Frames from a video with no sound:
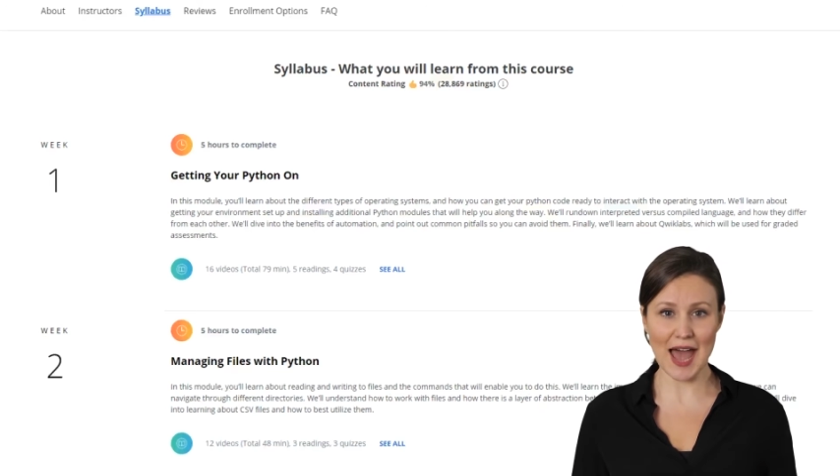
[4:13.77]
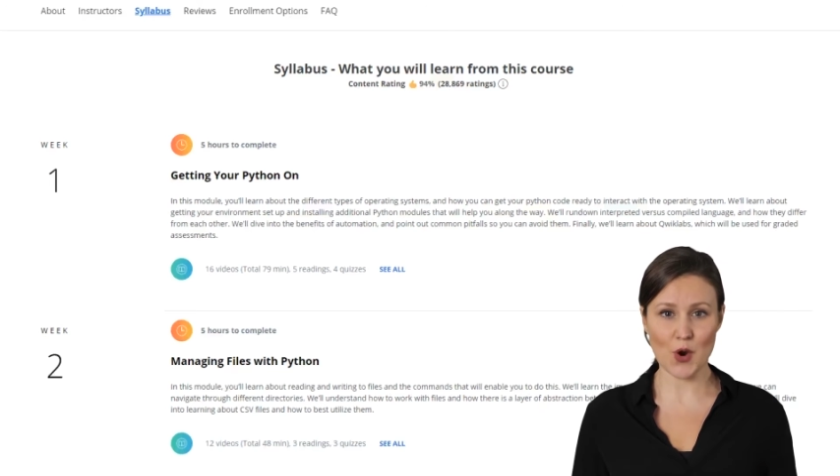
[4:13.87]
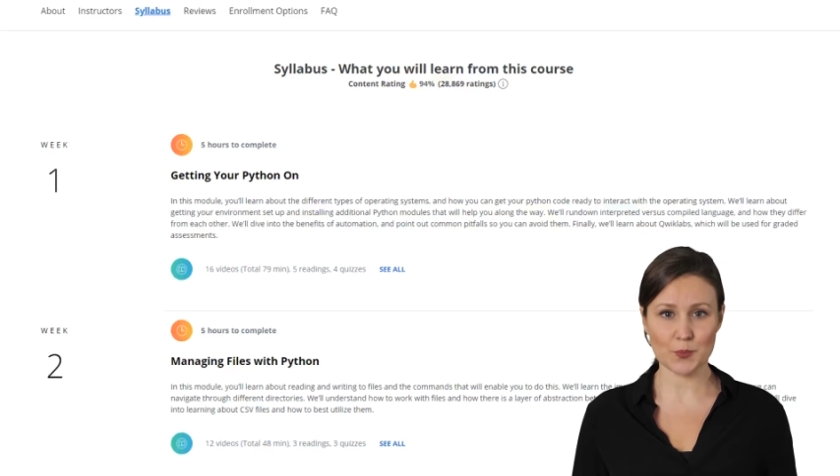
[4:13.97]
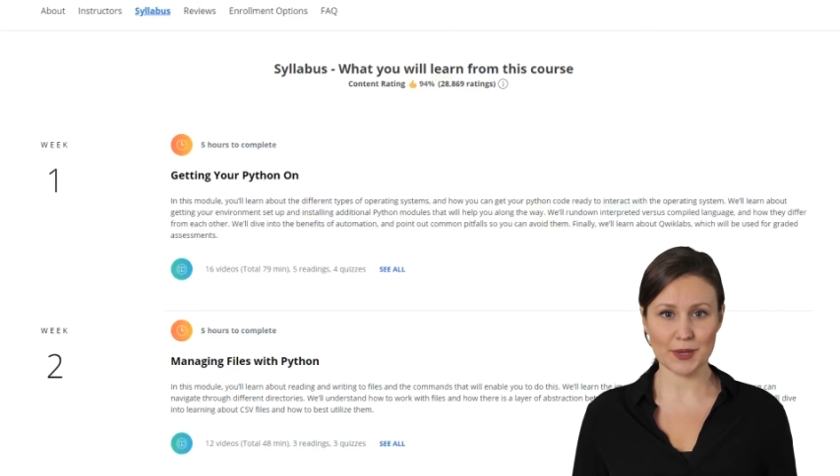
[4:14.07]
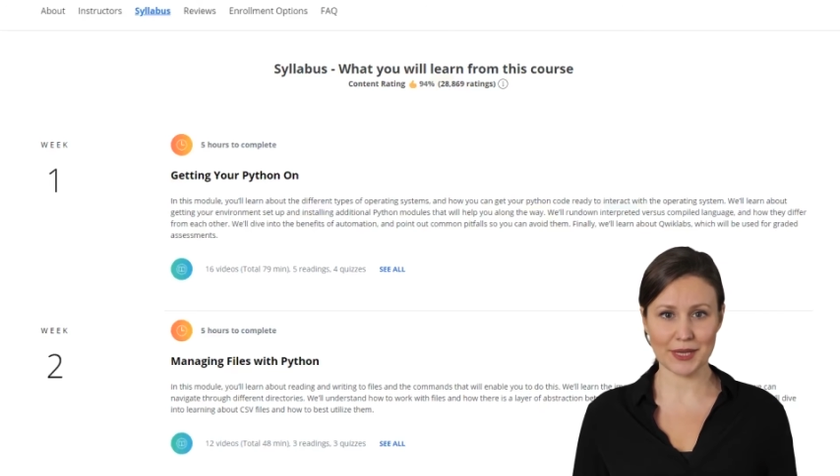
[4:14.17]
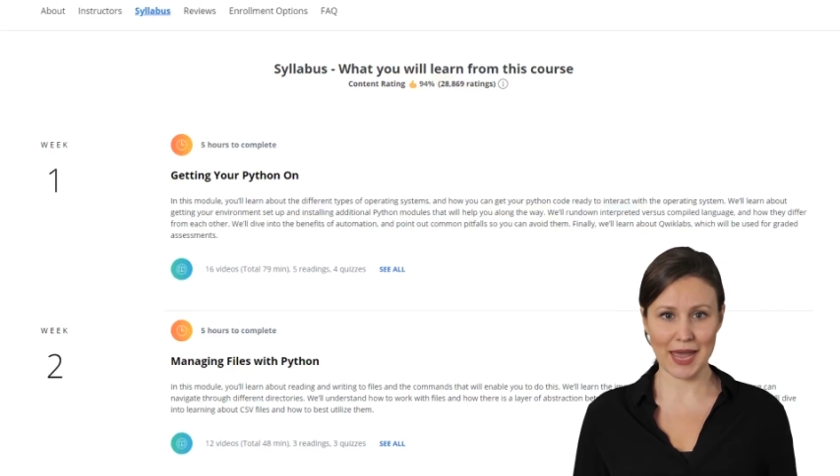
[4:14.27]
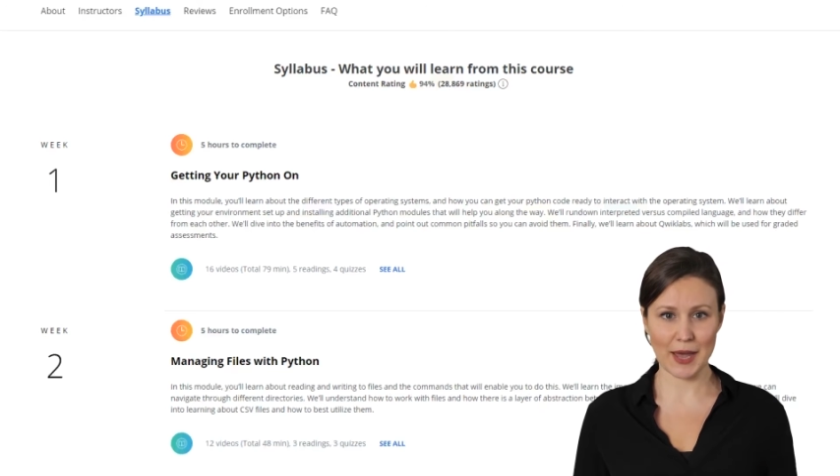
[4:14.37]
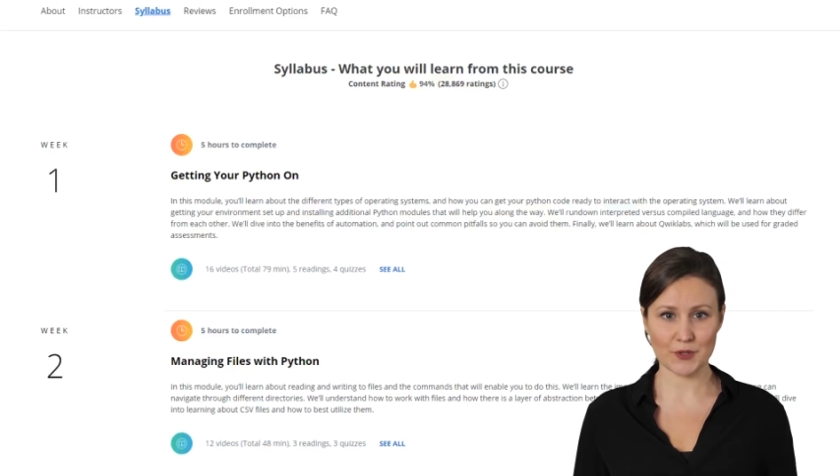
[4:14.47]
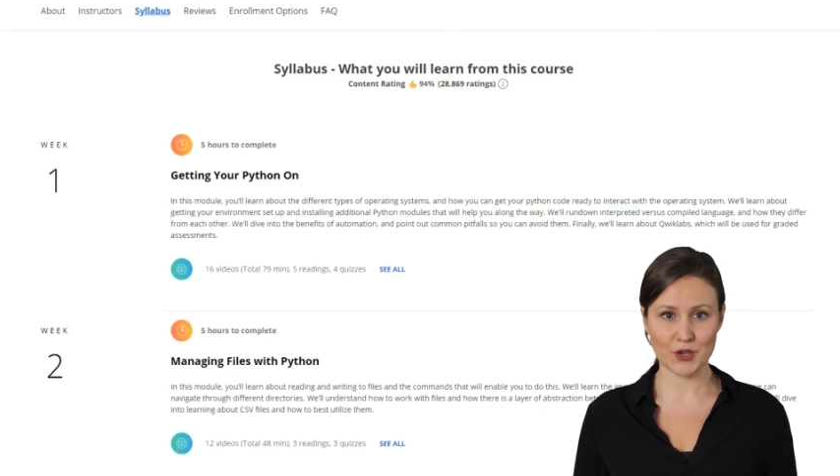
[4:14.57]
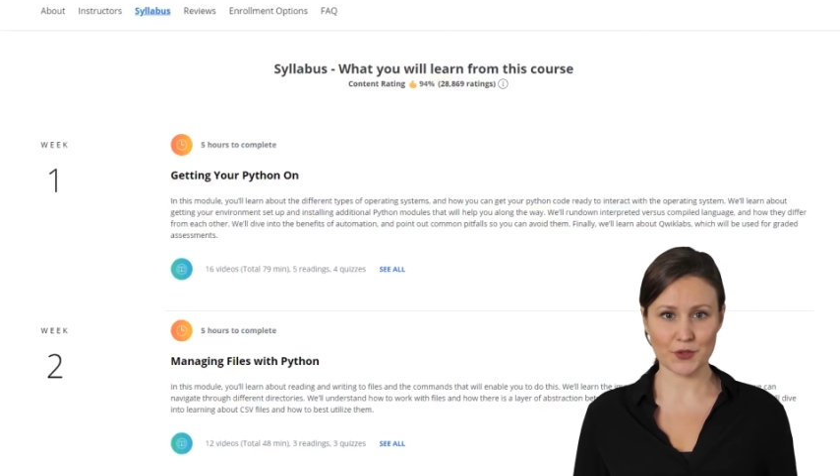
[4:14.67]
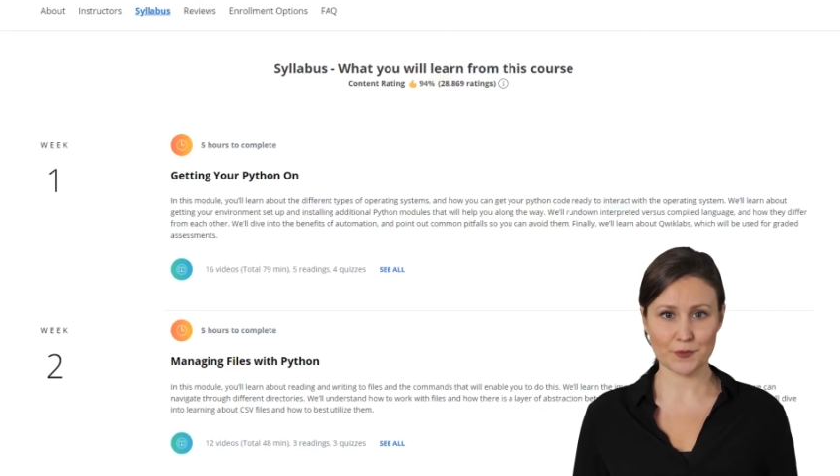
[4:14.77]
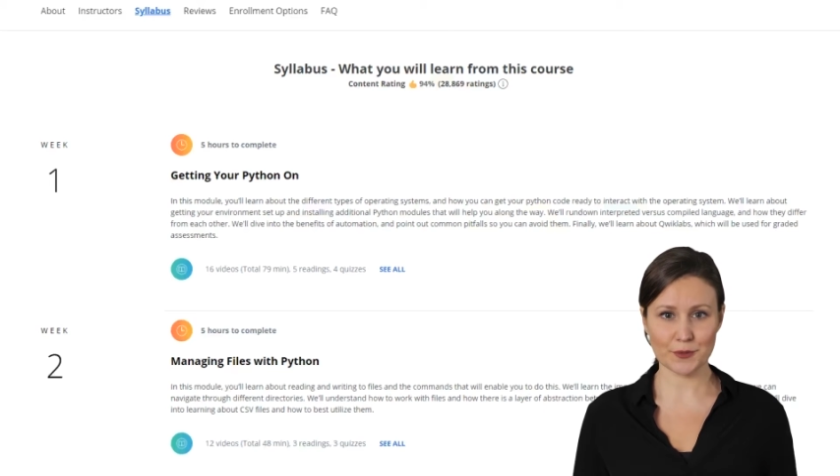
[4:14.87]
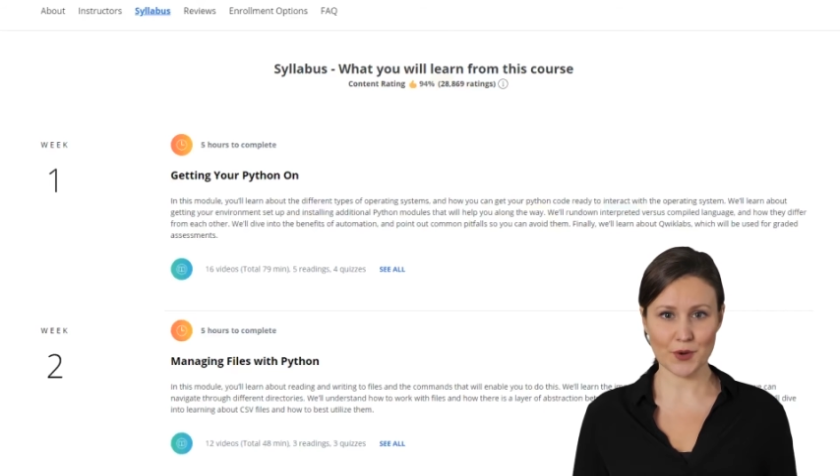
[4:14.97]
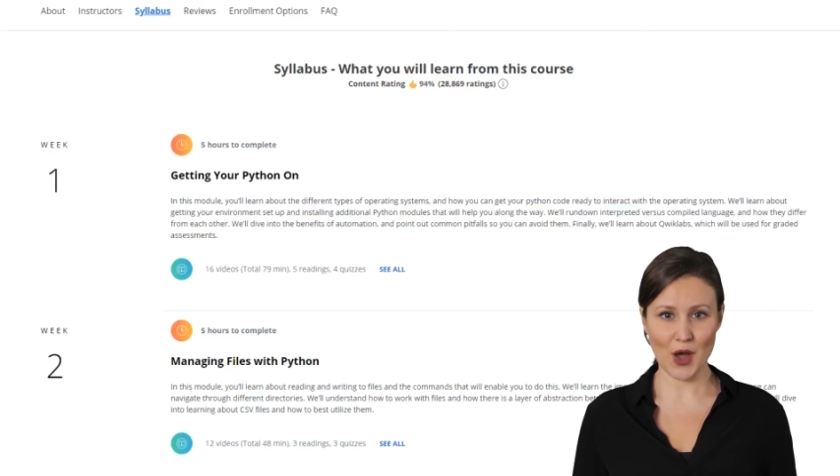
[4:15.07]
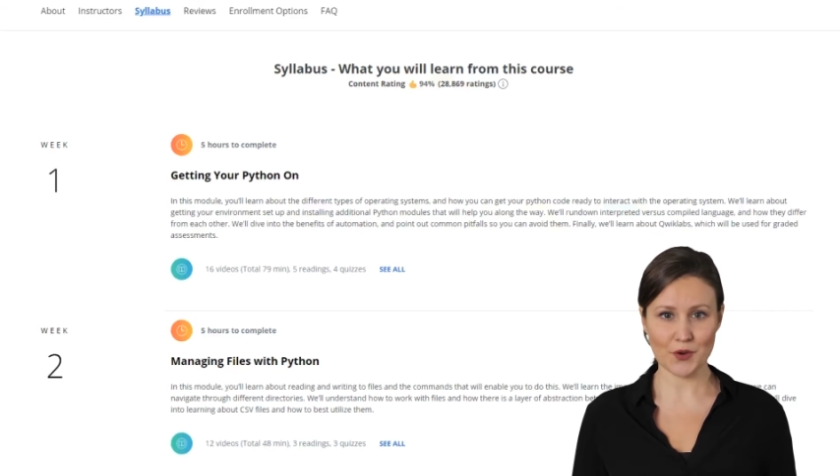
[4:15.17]
output captured
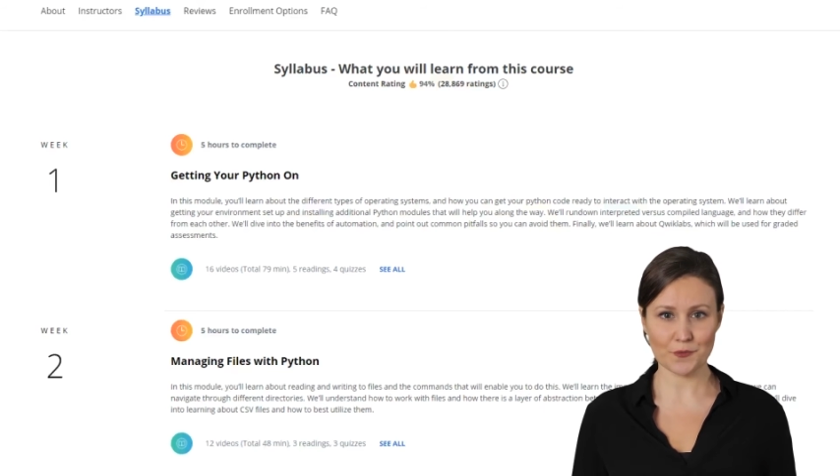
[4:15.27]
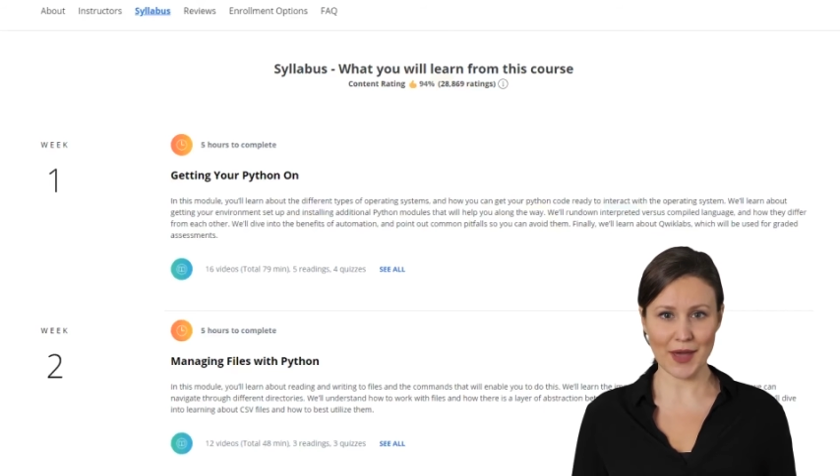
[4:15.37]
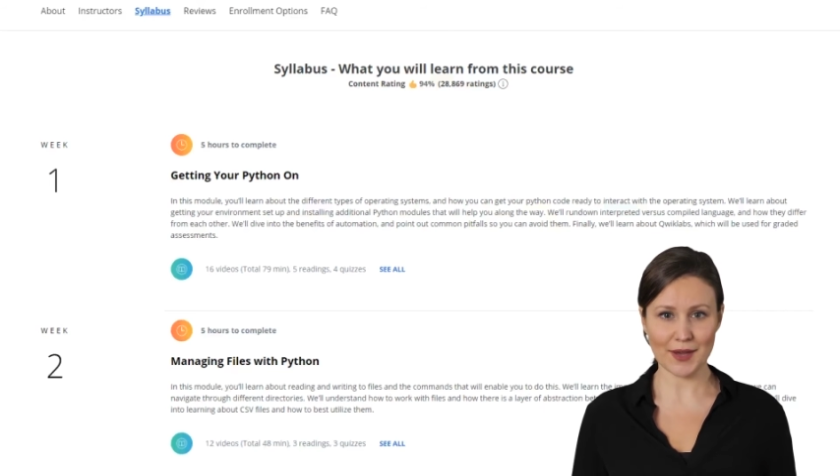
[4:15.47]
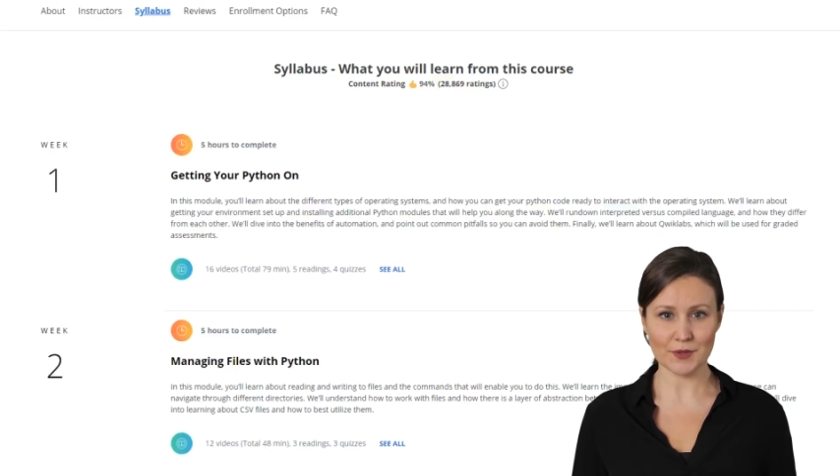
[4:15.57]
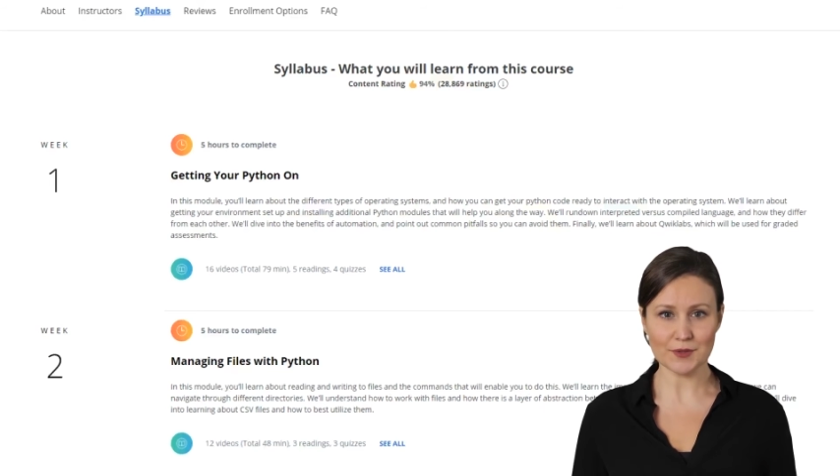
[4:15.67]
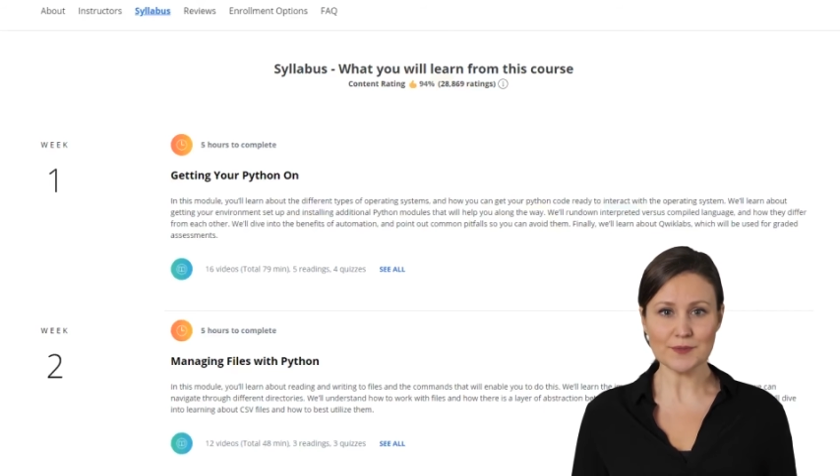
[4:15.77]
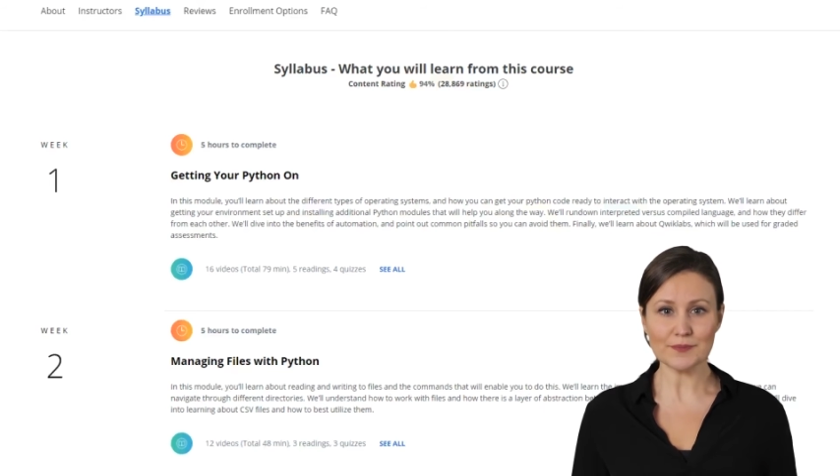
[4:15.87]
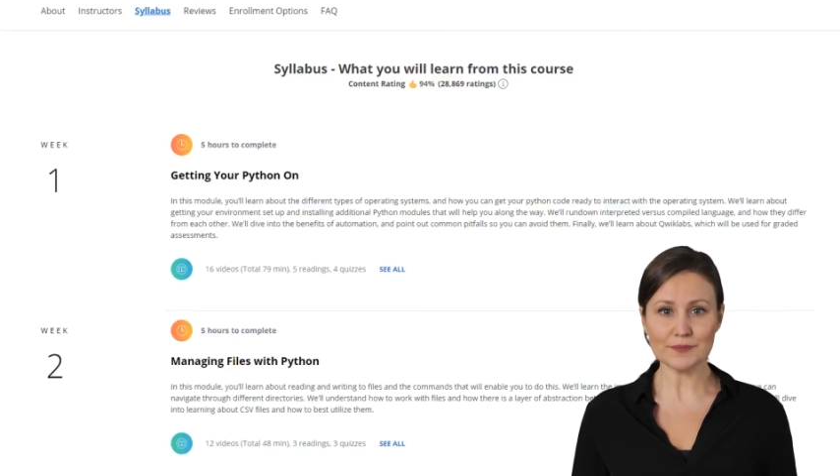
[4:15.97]
from log files.